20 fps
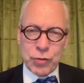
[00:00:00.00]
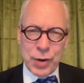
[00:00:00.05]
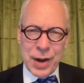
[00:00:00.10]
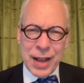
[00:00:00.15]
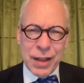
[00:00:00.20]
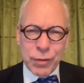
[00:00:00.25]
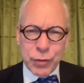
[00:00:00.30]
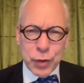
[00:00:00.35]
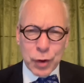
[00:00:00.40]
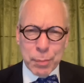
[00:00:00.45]

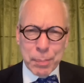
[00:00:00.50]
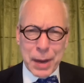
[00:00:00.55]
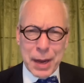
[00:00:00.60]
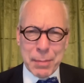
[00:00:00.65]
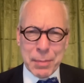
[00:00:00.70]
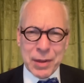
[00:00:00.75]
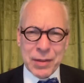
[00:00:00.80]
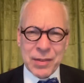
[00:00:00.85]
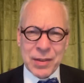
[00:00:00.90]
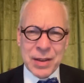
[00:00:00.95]
transfer
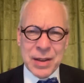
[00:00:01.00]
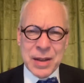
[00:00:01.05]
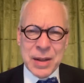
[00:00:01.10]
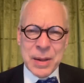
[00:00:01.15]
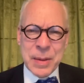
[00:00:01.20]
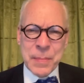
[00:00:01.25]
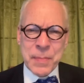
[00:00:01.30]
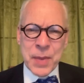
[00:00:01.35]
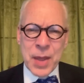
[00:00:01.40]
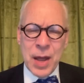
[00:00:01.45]
payments.
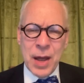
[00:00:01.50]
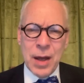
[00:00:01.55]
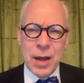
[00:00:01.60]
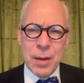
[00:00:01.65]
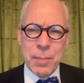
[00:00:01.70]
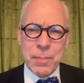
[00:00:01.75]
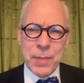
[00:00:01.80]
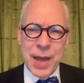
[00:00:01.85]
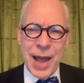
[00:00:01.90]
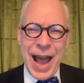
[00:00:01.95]

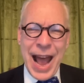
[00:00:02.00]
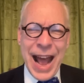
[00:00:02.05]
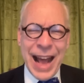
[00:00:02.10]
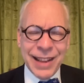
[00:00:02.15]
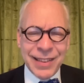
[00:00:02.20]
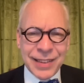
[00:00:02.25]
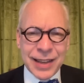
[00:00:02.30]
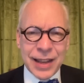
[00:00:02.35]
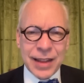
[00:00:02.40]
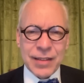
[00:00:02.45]
Um,
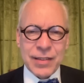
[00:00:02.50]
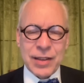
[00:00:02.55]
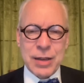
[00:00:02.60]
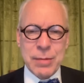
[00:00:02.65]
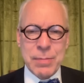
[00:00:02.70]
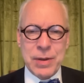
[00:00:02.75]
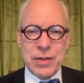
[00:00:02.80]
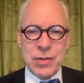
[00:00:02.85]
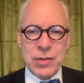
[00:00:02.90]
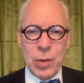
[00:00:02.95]
assets can
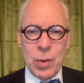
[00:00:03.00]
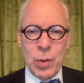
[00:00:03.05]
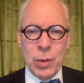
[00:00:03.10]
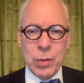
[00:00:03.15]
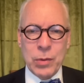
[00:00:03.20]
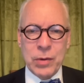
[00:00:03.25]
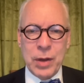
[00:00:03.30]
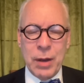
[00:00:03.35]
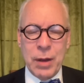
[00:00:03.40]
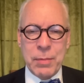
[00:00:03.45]
be sold.
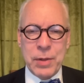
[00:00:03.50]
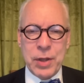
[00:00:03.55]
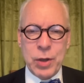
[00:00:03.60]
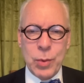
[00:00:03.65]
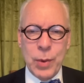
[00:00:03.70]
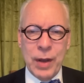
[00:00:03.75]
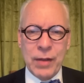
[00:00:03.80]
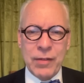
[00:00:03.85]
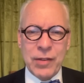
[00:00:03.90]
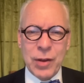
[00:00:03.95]
I mean, the
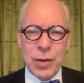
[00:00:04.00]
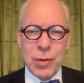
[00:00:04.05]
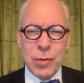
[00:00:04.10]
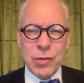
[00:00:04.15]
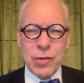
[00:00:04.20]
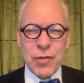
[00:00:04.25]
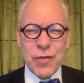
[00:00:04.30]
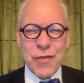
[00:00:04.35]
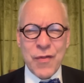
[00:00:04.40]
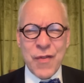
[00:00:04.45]
U S
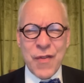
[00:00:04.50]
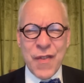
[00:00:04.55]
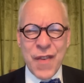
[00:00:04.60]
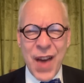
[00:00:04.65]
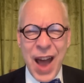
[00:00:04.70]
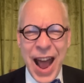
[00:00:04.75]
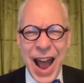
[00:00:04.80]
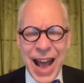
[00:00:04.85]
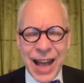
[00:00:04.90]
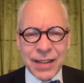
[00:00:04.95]
owns
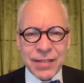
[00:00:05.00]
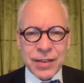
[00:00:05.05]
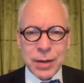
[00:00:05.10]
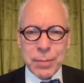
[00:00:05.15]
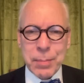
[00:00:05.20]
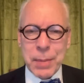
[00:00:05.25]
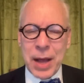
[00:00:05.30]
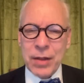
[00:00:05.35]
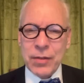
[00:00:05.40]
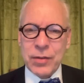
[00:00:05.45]
vast
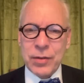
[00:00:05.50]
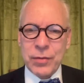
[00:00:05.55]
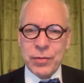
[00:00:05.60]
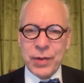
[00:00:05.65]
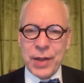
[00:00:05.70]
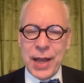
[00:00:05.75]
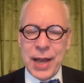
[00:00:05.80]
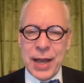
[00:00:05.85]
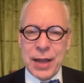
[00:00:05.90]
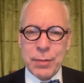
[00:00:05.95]
amounts of
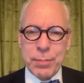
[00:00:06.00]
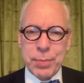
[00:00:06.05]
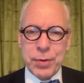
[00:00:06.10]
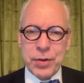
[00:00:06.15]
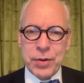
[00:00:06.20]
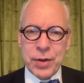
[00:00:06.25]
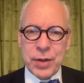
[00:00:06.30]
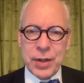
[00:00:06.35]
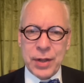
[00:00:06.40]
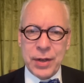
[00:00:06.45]
land,
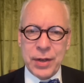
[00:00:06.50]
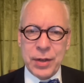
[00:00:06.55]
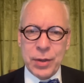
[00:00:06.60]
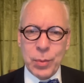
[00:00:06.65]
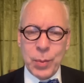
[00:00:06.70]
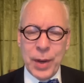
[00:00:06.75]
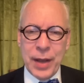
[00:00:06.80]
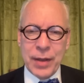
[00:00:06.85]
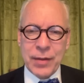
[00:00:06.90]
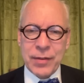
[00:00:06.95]
particularly in the
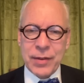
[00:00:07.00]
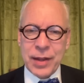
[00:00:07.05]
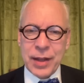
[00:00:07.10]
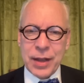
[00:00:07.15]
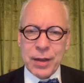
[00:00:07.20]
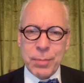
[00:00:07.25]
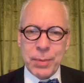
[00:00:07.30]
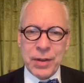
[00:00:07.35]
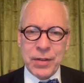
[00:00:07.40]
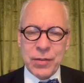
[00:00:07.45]
West,
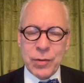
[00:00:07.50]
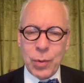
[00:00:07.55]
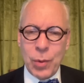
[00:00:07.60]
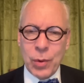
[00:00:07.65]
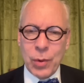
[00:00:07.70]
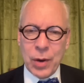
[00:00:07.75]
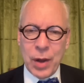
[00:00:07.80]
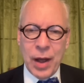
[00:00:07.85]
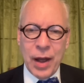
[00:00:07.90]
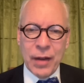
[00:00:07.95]
that can be
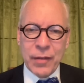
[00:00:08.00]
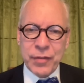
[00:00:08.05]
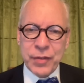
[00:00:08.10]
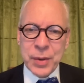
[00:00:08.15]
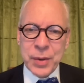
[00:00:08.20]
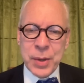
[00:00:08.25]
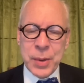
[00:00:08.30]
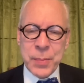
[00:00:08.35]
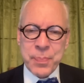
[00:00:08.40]
sold off